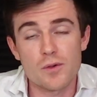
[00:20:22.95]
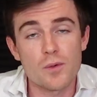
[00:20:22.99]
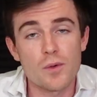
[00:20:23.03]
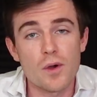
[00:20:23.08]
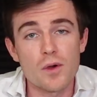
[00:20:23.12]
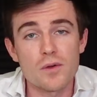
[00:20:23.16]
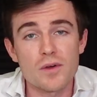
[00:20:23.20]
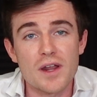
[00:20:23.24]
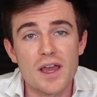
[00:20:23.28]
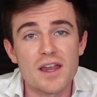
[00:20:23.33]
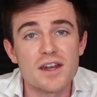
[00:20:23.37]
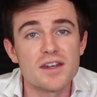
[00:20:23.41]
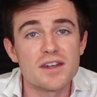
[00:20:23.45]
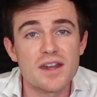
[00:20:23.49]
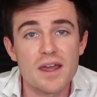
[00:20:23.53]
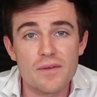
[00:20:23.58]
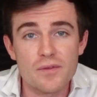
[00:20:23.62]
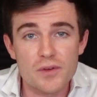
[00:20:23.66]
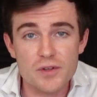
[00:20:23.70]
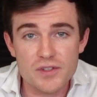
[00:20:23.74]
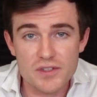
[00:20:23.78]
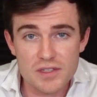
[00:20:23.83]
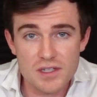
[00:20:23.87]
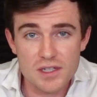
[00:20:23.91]
quote, had
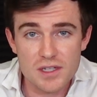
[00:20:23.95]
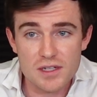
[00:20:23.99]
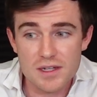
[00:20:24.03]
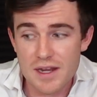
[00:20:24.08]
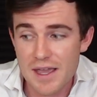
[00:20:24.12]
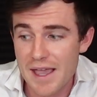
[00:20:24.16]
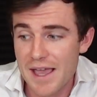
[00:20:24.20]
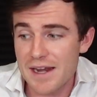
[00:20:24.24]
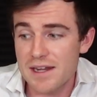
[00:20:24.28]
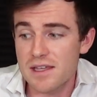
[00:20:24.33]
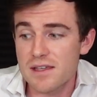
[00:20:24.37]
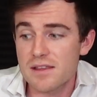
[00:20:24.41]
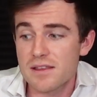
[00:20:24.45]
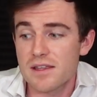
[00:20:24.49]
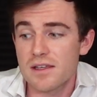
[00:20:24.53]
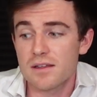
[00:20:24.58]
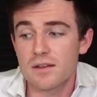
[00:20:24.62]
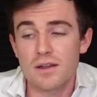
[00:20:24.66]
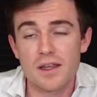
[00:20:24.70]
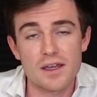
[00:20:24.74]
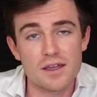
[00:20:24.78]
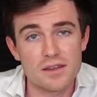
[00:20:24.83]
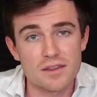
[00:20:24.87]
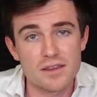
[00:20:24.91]
never seen
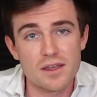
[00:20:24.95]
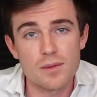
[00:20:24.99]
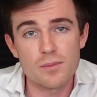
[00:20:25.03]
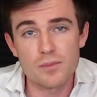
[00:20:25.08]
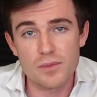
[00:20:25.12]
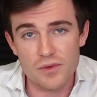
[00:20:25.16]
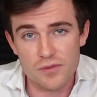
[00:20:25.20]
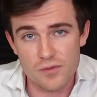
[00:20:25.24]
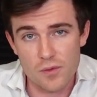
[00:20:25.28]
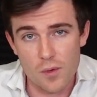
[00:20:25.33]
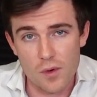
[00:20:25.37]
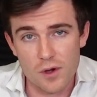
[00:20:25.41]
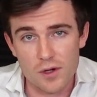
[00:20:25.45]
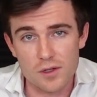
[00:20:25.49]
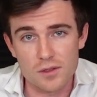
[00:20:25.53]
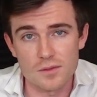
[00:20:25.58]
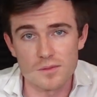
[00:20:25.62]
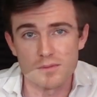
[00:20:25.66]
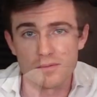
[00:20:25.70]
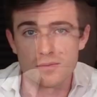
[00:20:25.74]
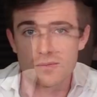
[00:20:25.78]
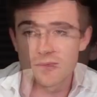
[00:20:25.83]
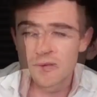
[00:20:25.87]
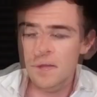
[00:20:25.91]
anything like them before.
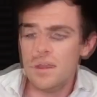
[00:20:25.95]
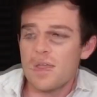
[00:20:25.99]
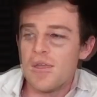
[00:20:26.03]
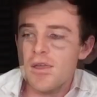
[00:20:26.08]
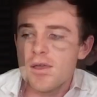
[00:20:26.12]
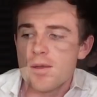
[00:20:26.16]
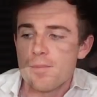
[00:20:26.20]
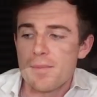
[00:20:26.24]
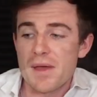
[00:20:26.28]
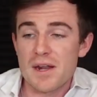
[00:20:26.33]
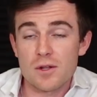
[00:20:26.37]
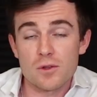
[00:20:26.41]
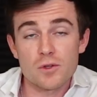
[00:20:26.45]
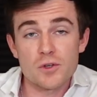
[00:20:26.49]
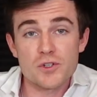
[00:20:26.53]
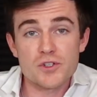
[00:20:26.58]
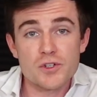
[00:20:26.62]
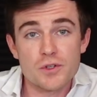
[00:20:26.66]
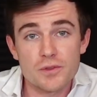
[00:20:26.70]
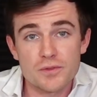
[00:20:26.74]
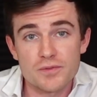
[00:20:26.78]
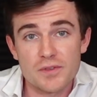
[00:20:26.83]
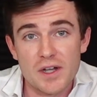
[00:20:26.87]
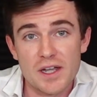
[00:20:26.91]

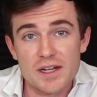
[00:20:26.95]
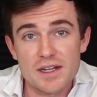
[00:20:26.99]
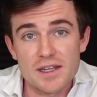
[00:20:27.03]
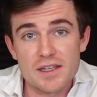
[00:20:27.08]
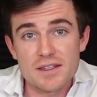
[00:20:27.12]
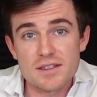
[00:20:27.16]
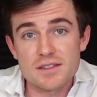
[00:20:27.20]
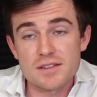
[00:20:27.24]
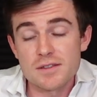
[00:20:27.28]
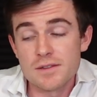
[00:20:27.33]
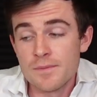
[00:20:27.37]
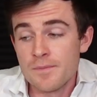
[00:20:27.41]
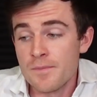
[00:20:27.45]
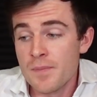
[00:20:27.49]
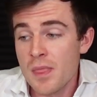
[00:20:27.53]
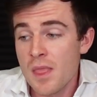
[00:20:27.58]
Metallurgical findings.